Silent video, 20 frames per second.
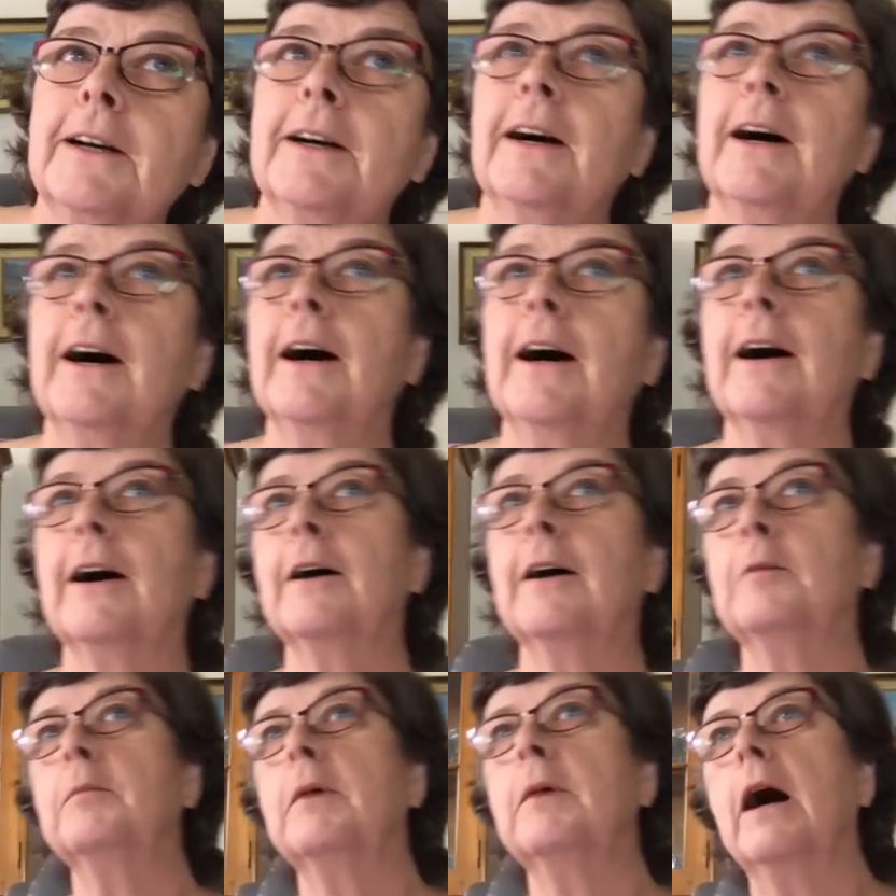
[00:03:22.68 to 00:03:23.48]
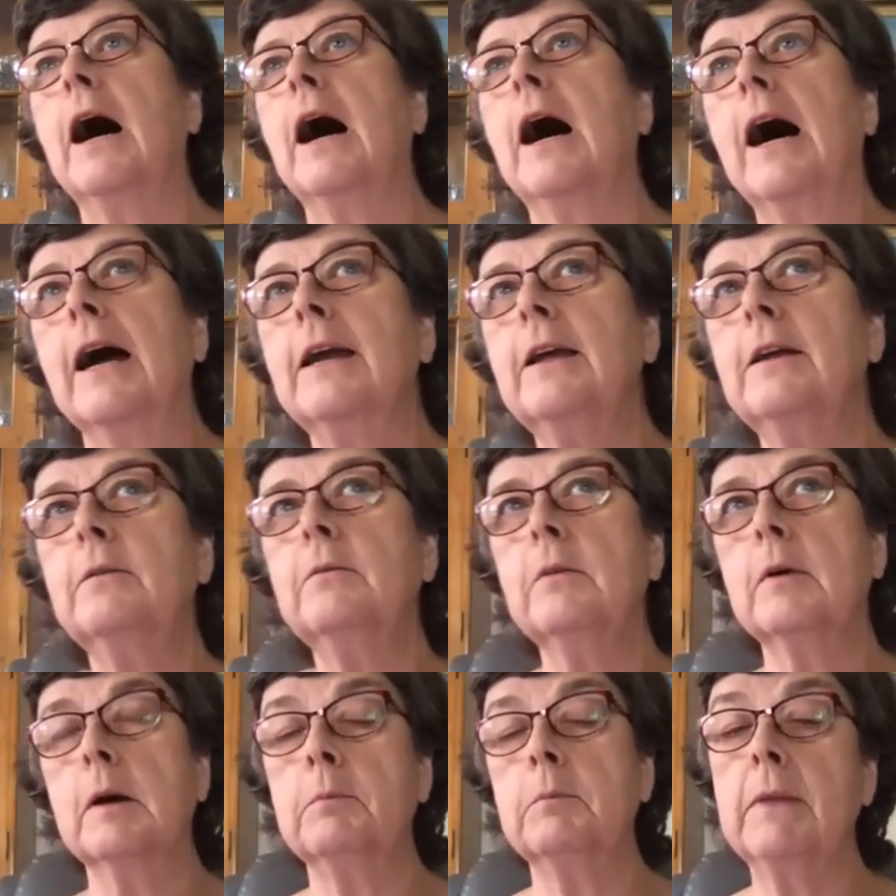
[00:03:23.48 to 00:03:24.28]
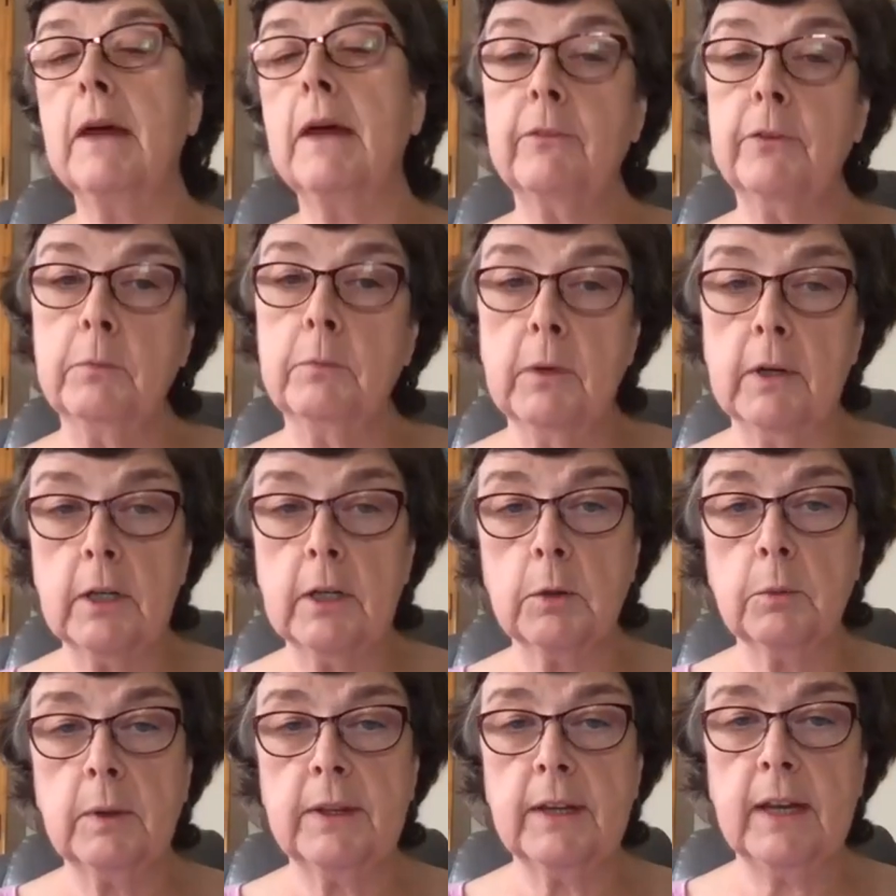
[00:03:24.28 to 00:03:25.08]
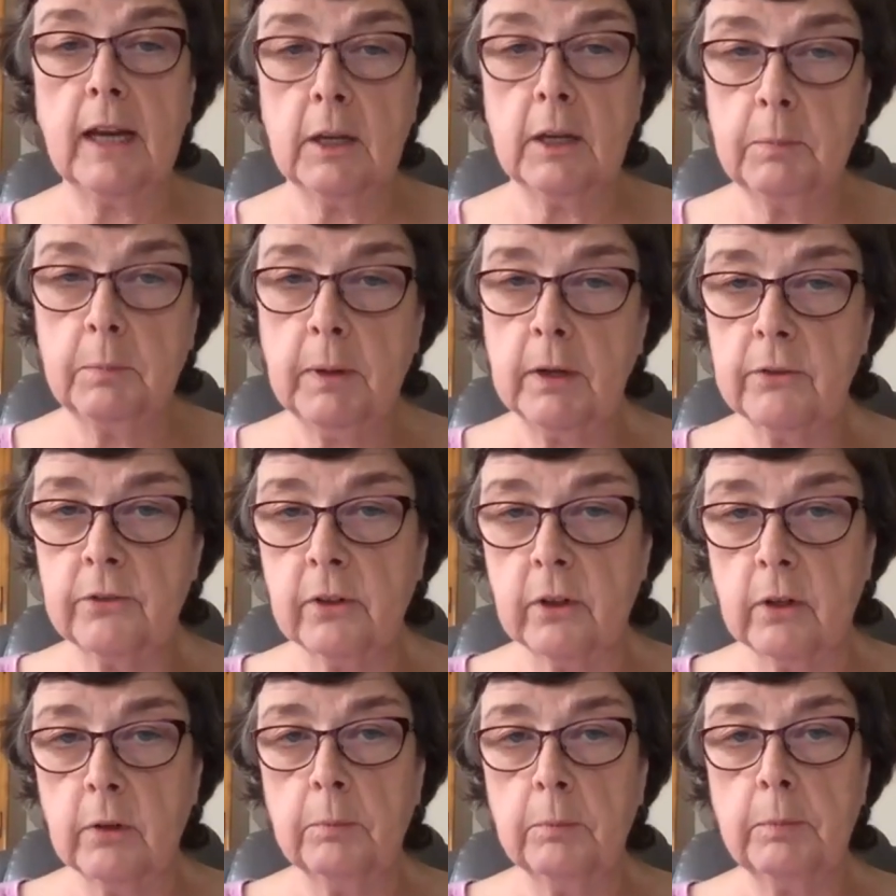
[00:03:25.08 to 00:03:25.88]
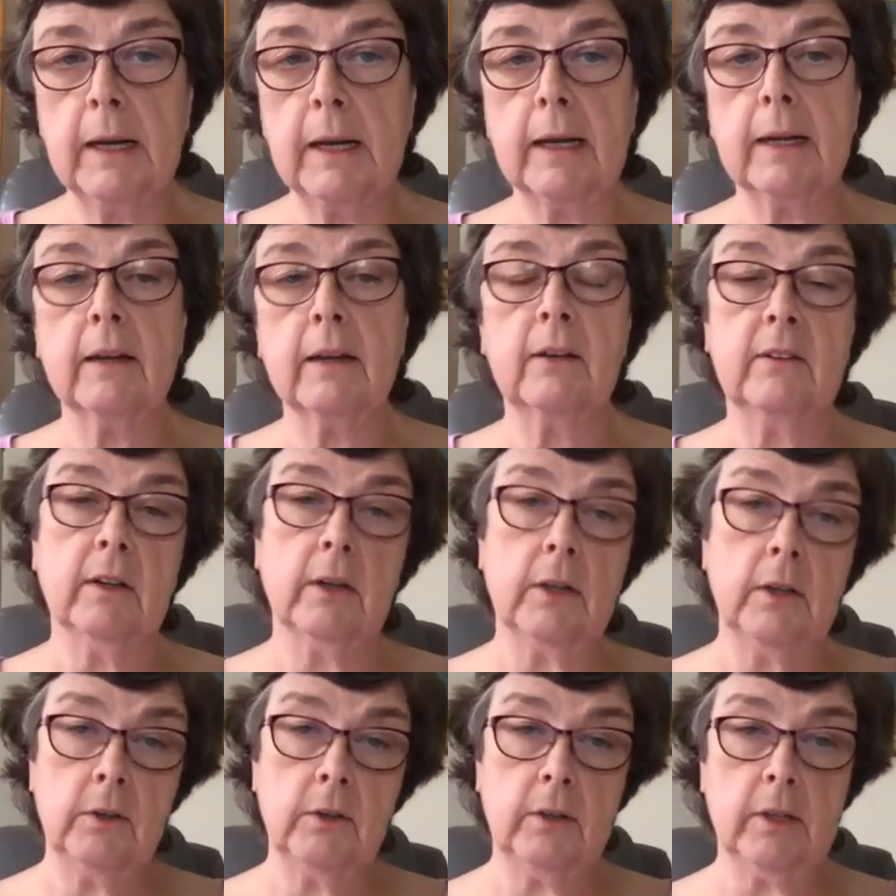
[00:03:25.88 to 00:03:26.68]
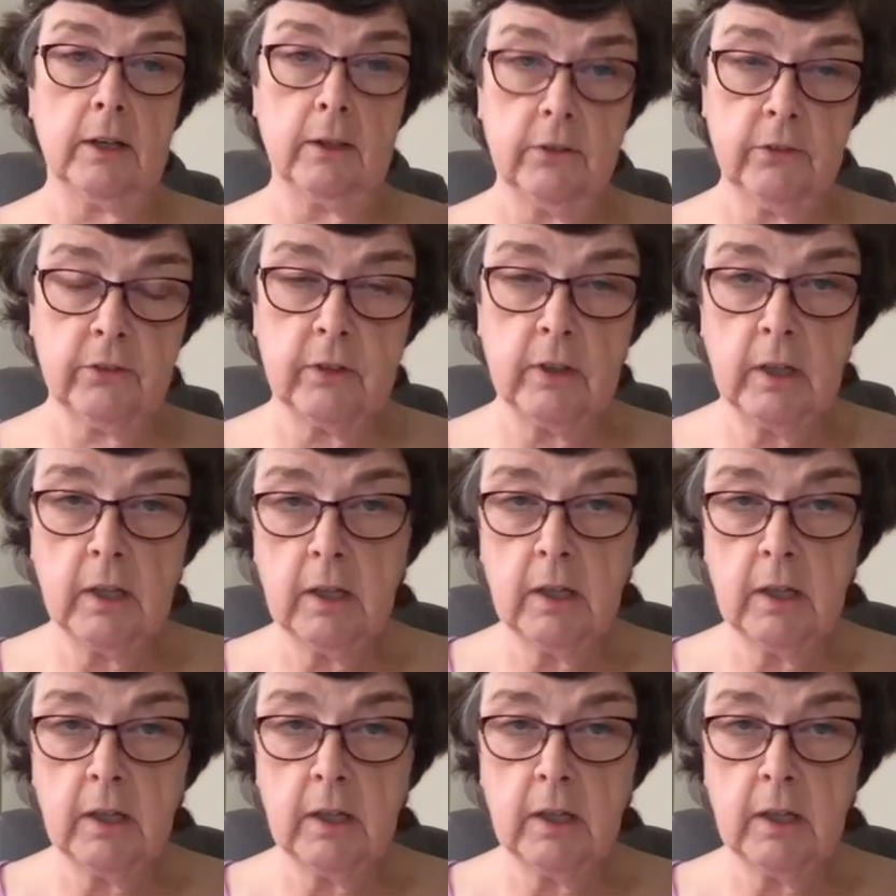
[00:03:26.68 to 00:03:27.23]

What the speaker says: I am not familiar with Edpuzzle, but I can tell you this.